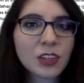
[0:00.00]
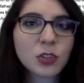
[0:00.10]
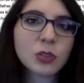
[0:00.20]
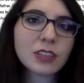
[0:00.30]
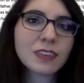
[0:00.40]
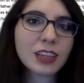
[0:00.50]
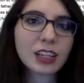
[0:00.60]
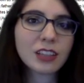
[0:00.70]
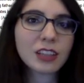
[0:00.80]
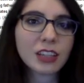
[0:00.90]
So let's take
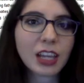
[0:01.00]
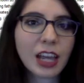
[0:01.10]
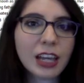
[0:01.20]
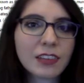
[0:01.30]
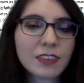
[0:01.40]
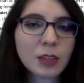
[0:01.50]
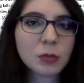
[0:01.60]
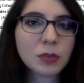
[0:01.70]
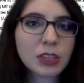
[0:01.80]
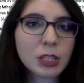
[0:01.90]
a look at some
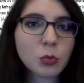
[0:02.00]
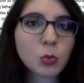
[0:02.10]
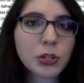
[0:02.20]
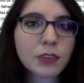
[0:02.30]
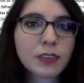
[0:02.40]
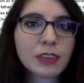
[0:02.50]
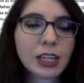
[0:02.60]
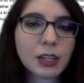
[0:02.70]
of the words that they